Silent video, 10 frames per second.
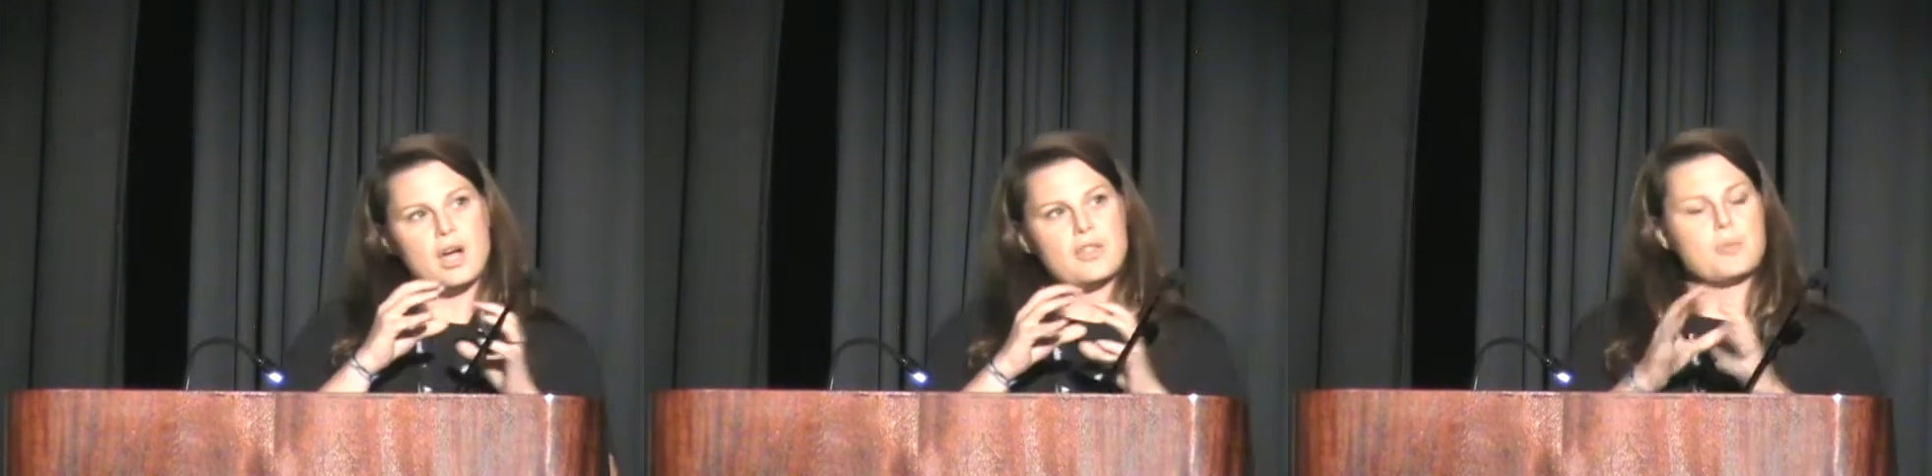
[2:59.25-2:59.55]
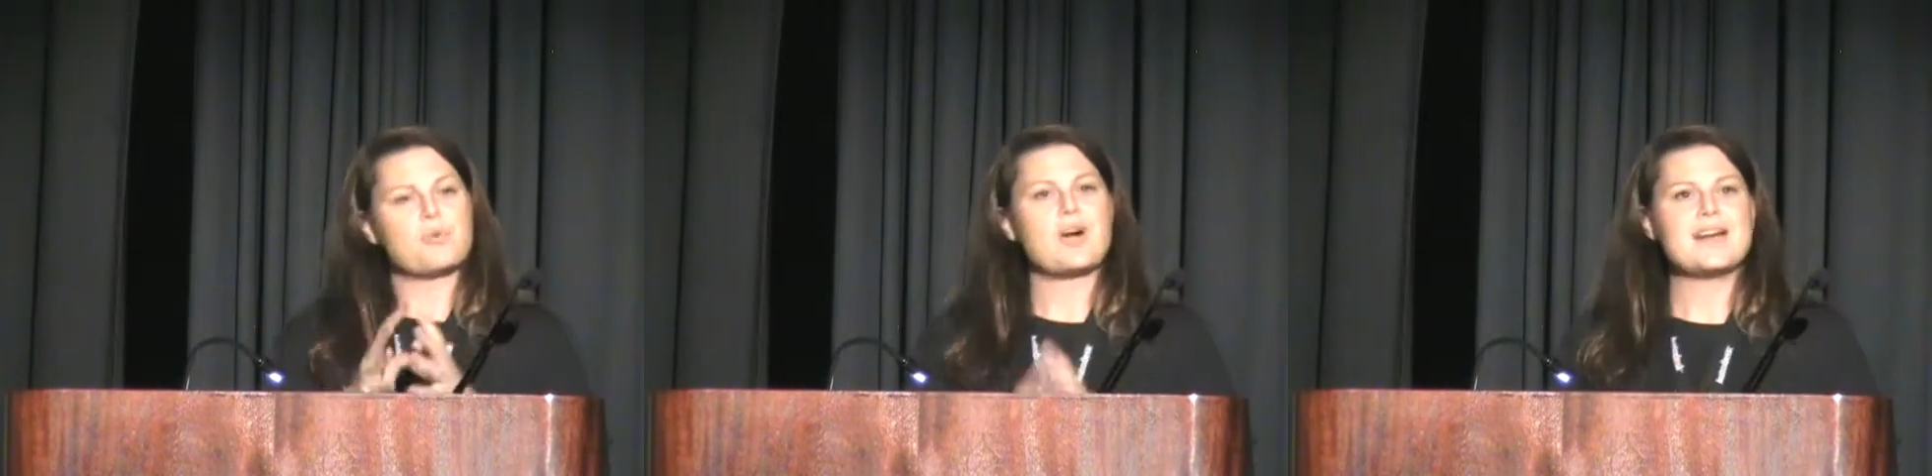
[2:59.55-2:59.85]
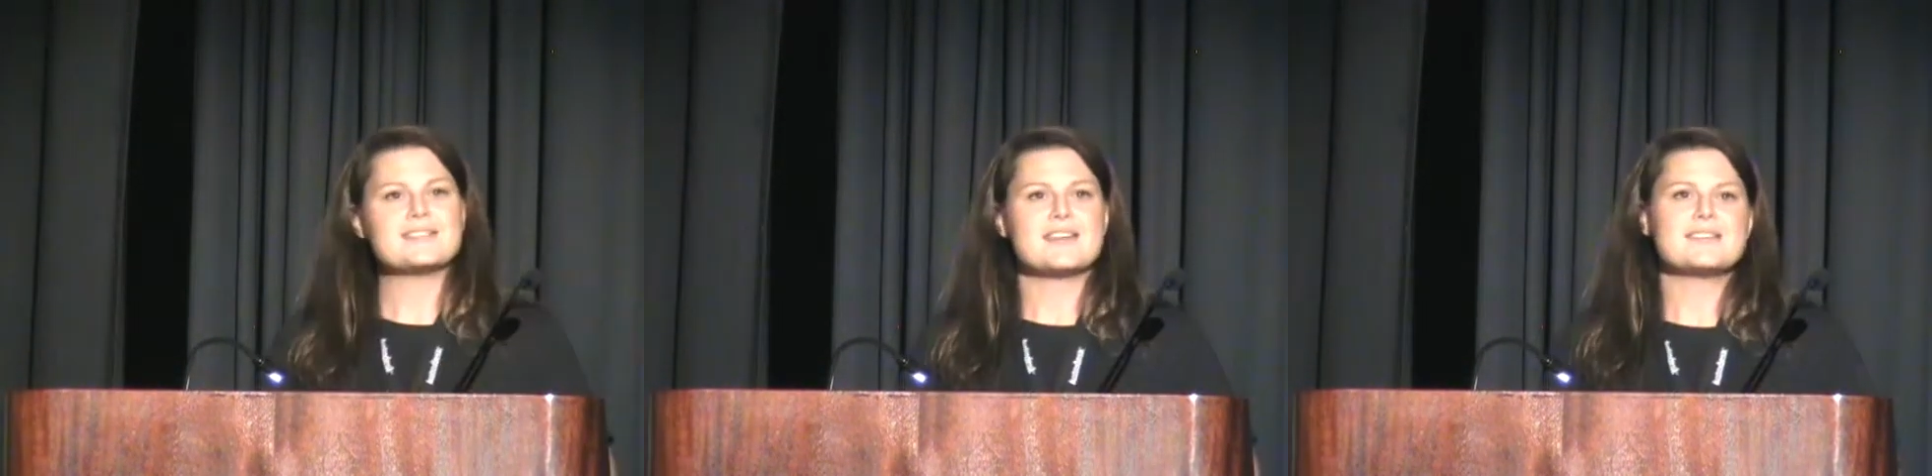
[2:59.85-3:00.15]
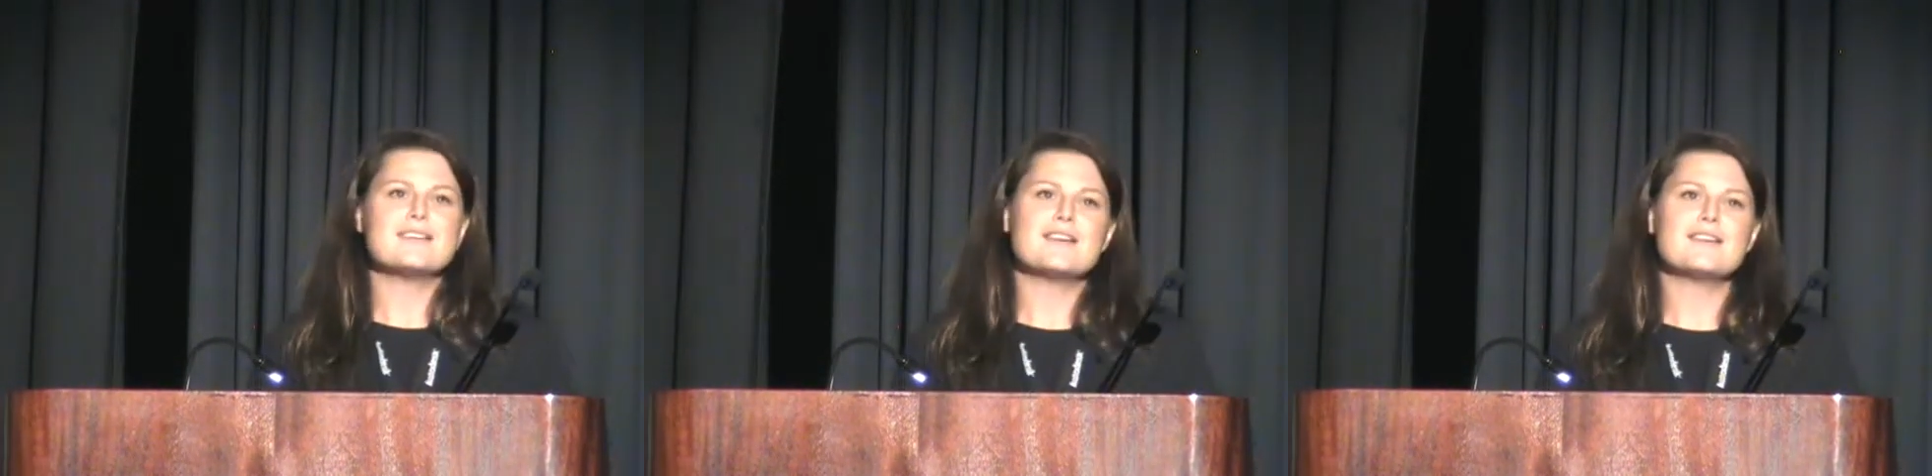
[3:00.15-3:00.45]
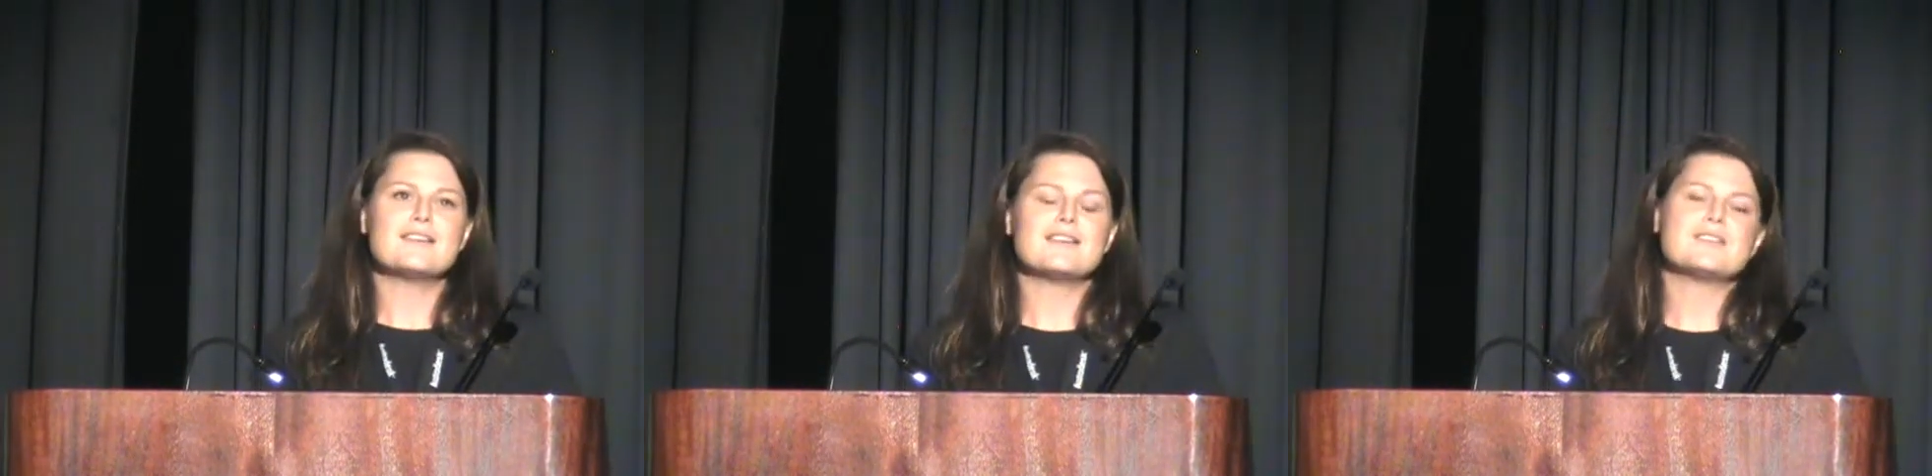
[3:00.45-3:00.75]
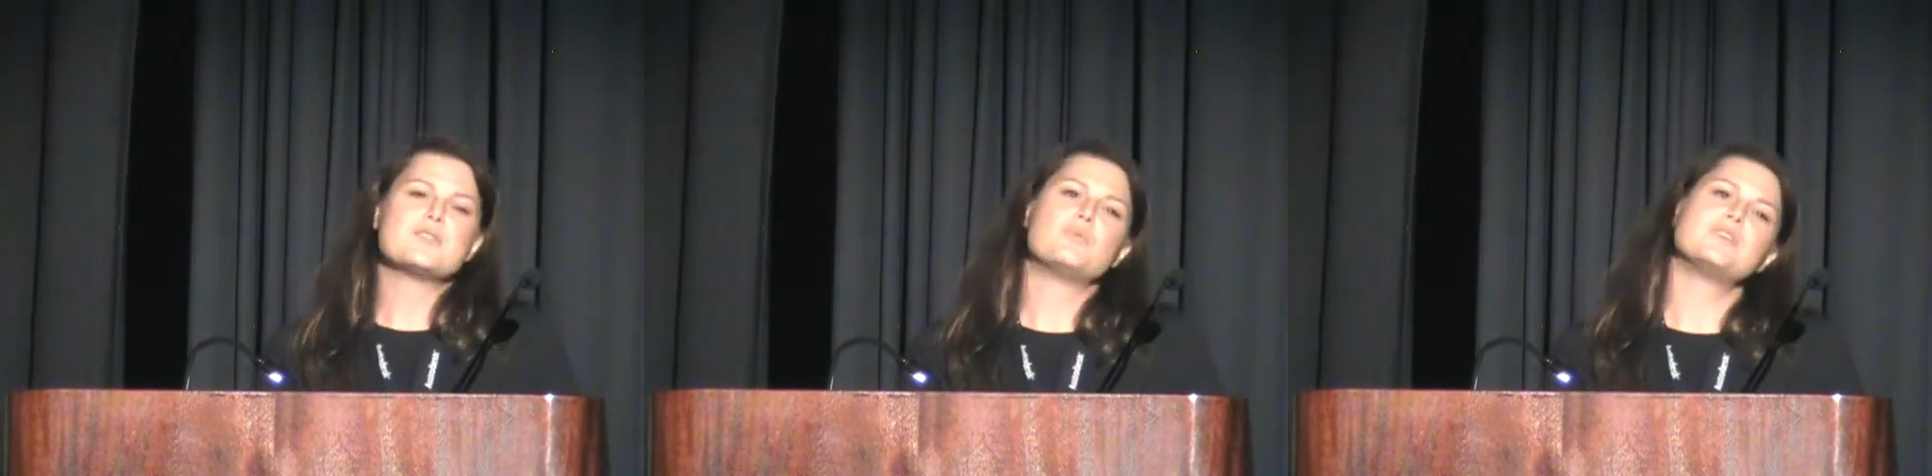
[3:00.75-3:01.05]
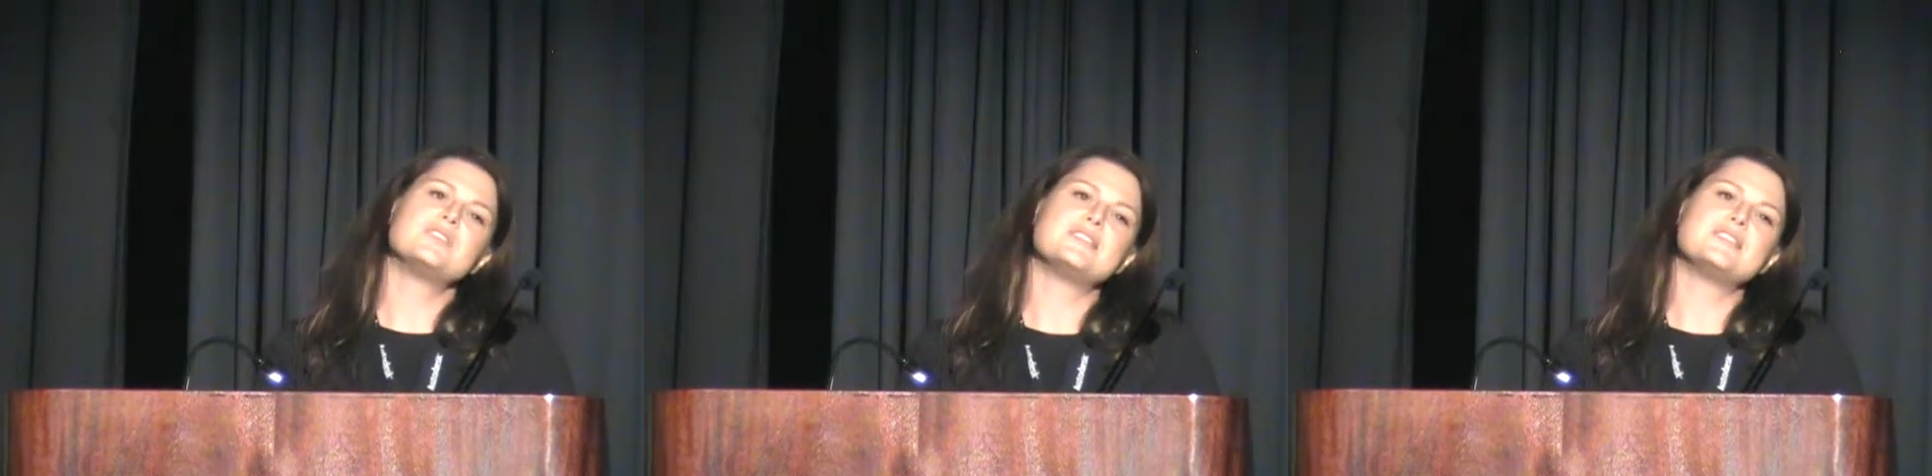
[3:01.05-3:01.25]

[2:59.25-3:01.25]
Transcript: the process there. It's a wooden